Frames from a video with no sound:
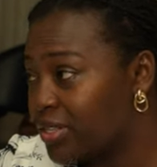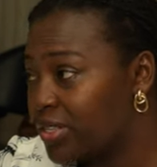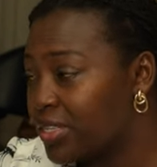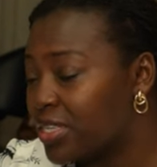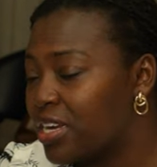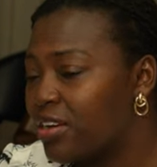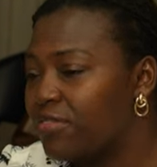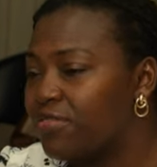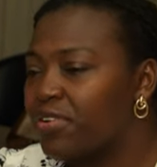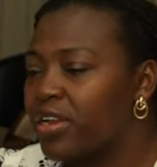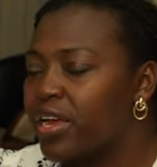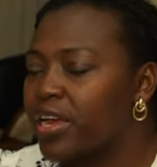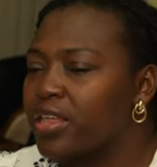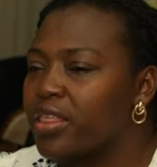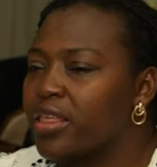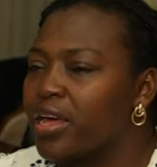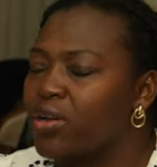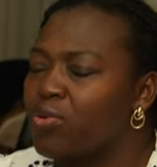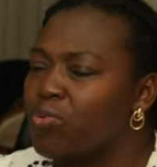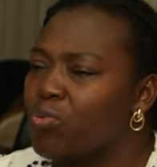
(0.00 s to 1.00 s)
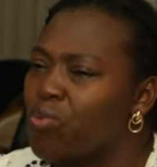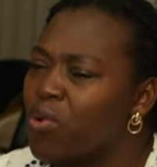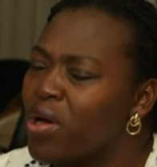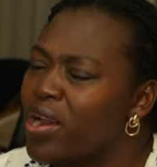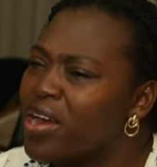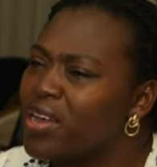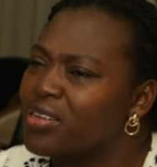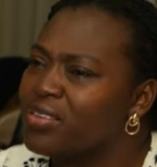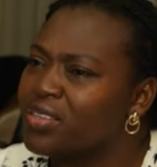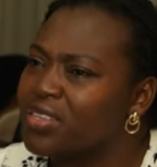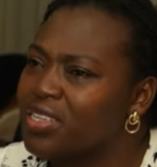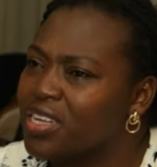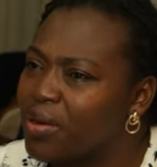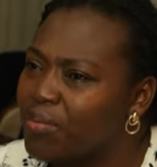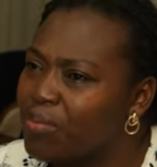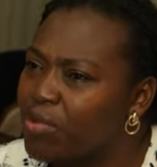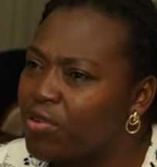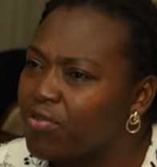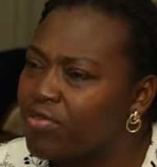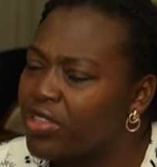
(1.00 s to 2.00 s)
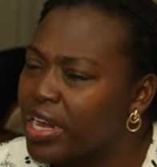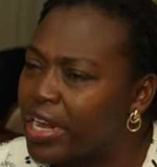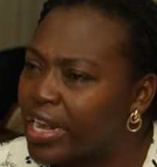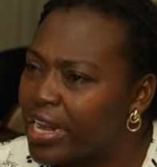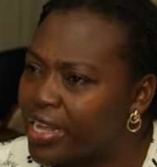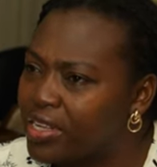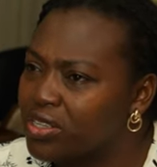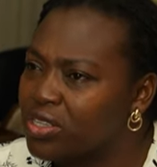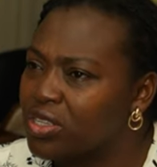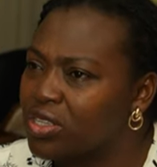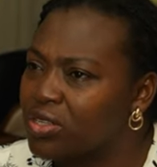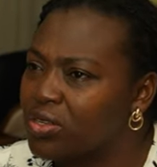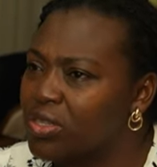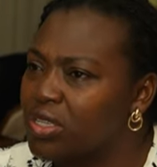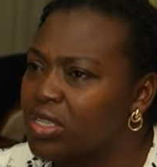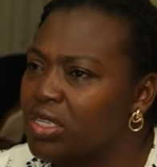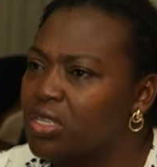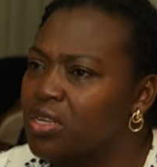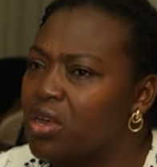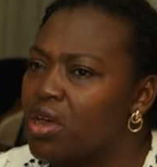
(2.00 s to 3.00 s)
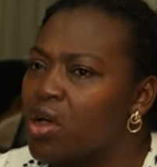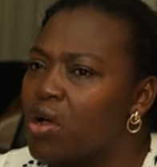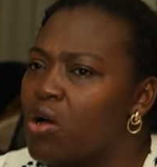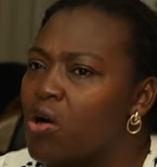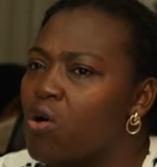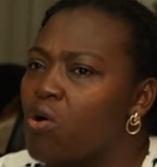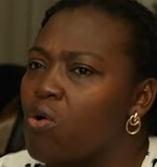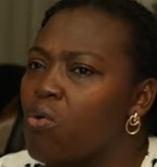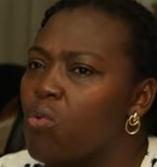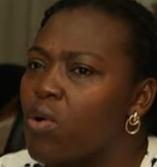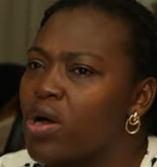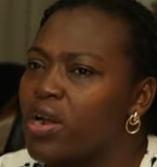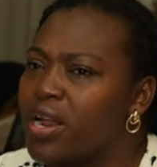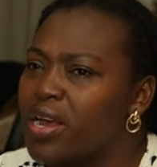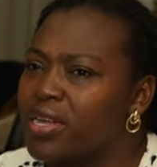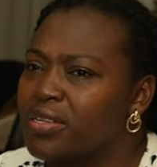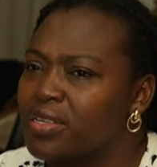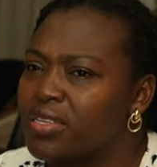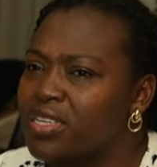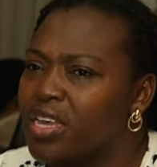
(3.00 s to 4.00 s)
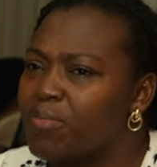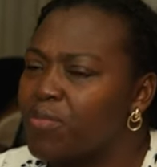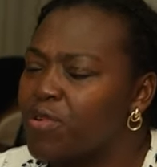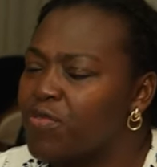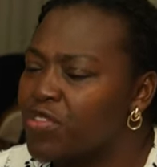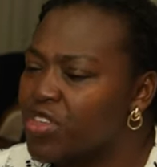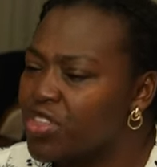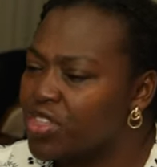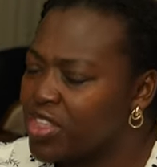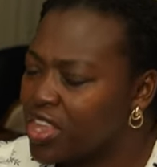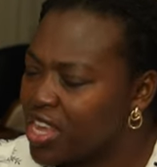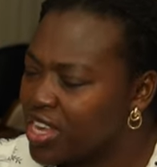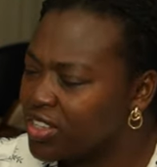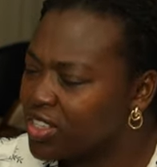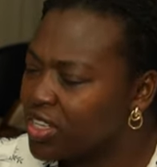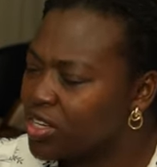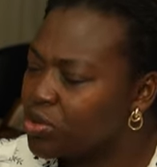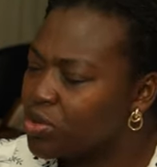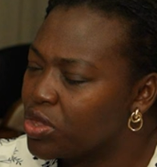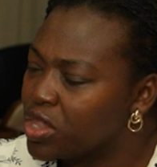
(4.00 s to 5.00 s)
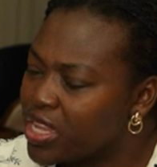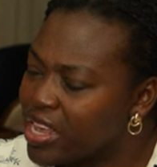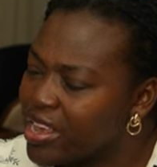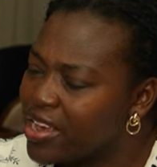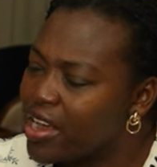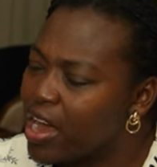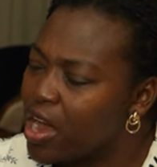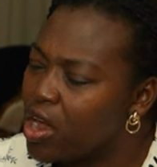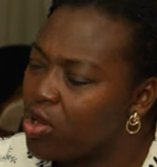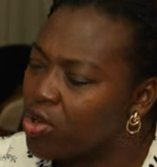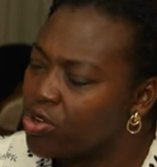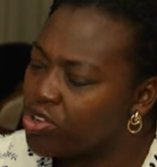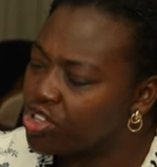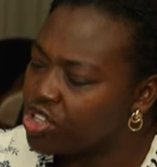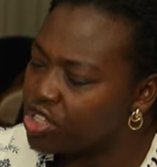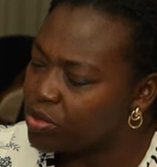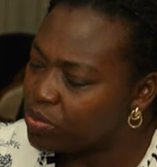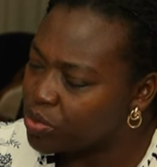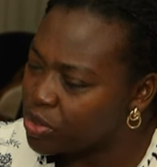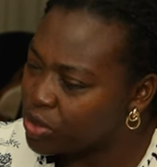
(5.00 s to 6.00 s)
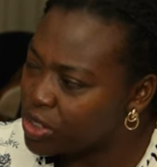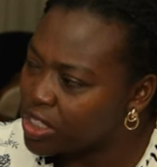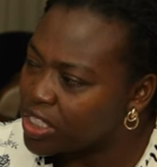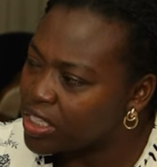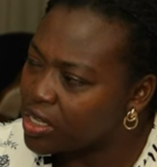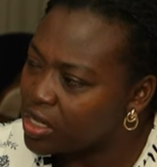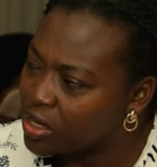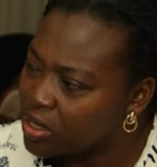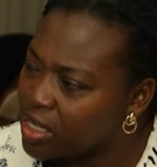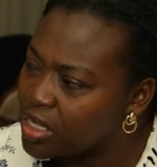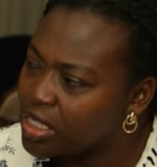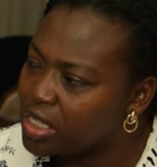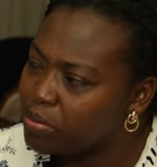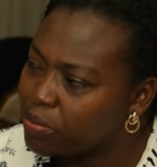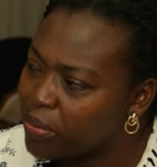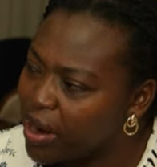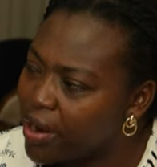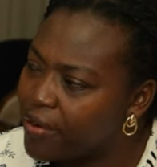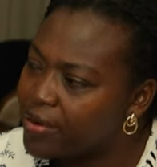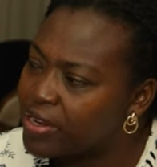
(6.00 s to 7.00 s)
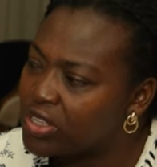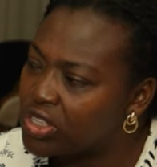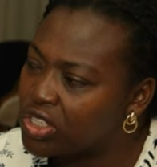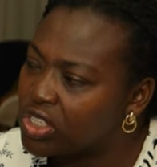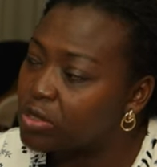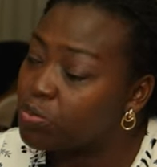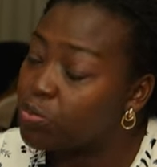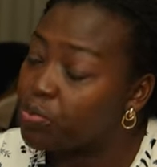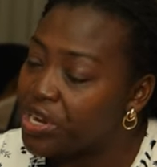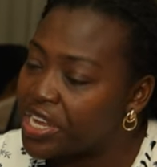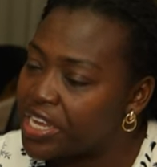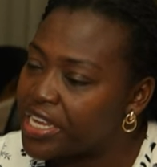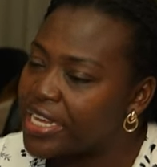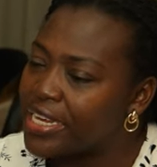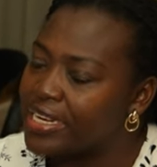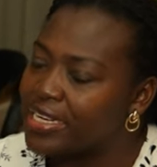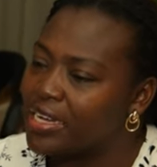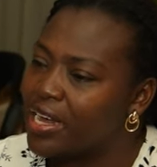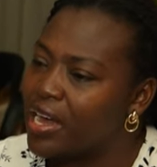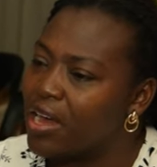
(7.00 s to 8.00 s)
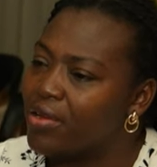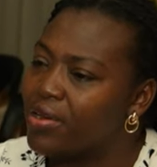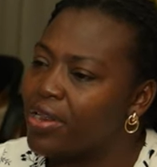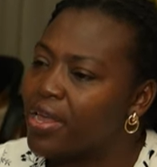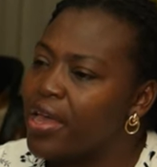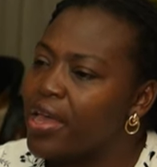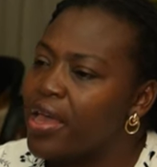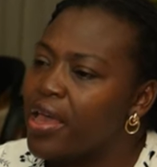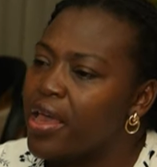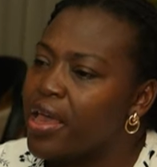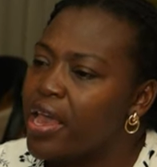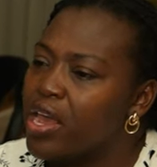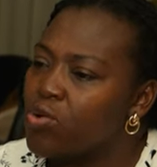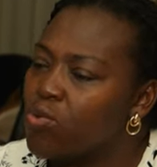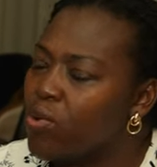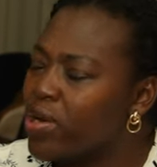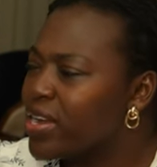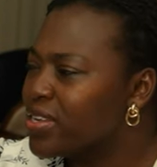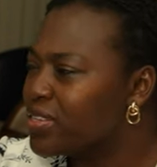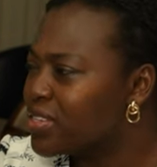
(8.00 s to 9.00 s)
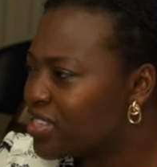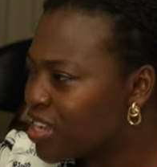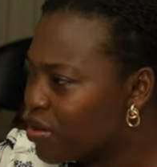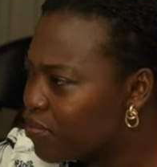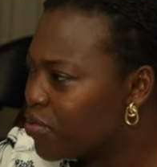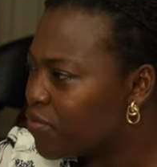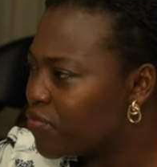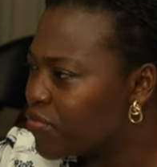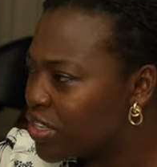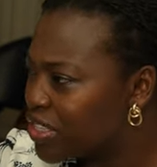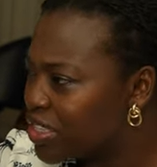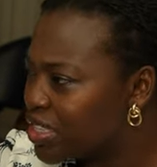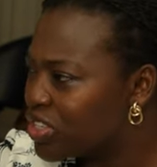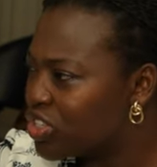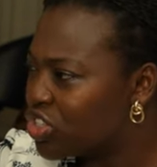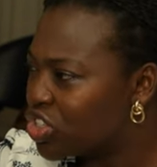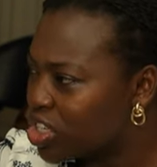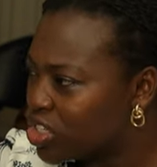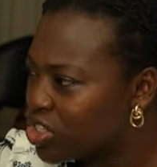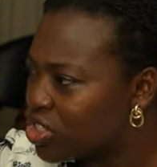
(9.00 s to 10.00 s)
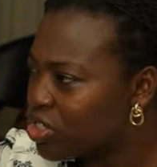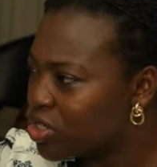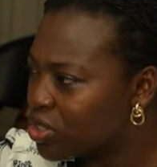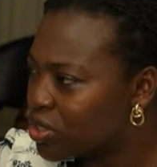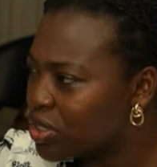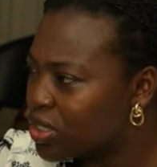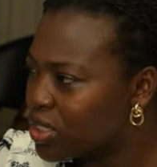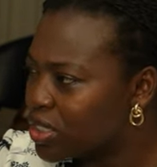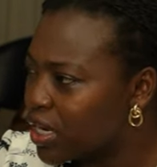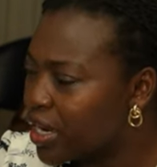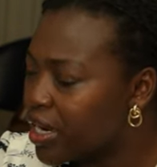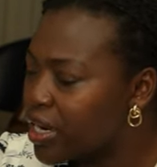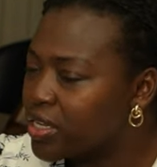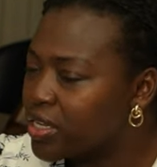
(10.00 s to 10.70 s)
and stuff like that. What are some of the lessons, or what are some of the things that you think are contributing to this marriage is breaking down? And what are some of the suggestions and